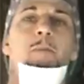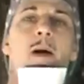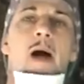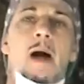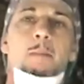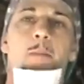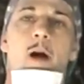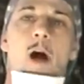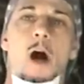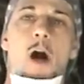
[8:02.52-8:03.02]

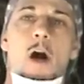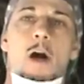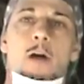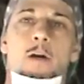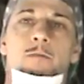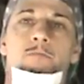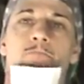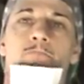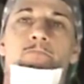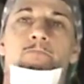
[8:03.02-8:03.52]
bomb
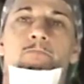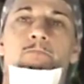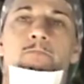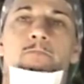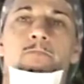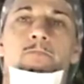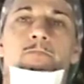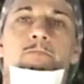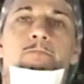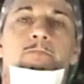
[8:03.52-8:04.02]
car.
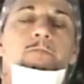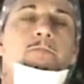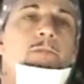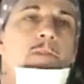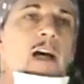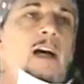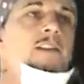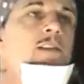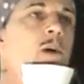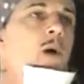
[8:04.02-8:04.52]

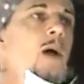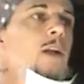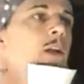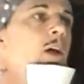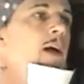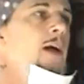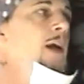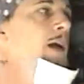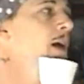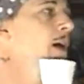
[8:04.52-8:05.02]
That's how I
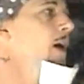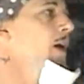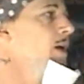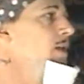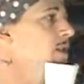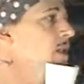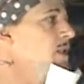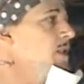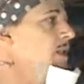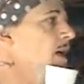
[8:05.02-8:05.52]
look at it,
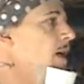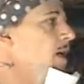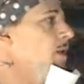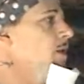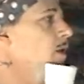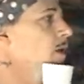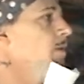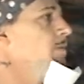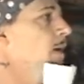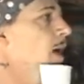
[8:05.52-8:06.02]
because this is not a
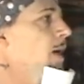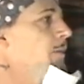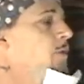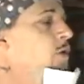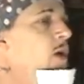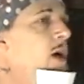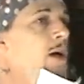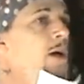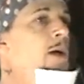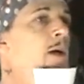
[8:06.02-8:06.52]
turd bomb
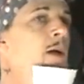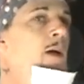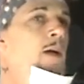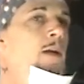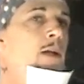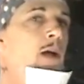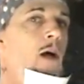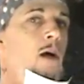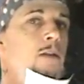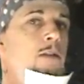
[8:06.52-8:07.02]
truck.
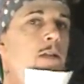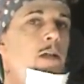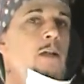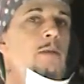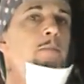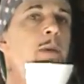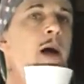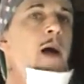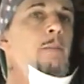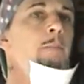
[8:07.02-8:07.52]
Now a
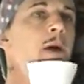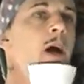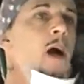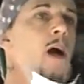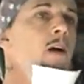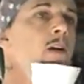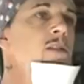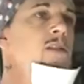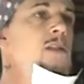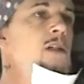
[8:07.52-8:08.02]
turd bomb
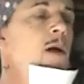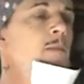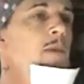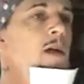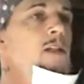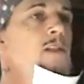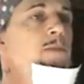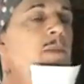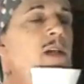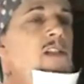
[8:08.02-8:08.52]
car is something
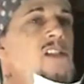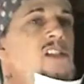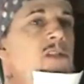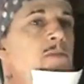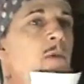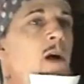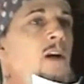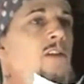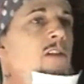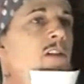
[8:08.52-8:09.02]
that's been
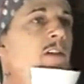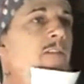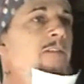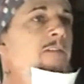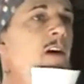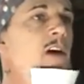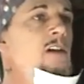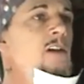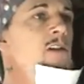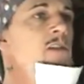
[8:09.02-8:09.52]
smucked in the
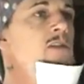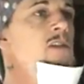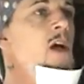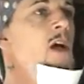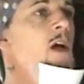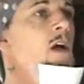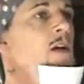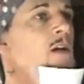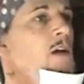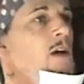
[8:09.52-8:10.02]
fenders,
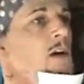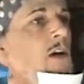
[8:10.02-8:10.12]
the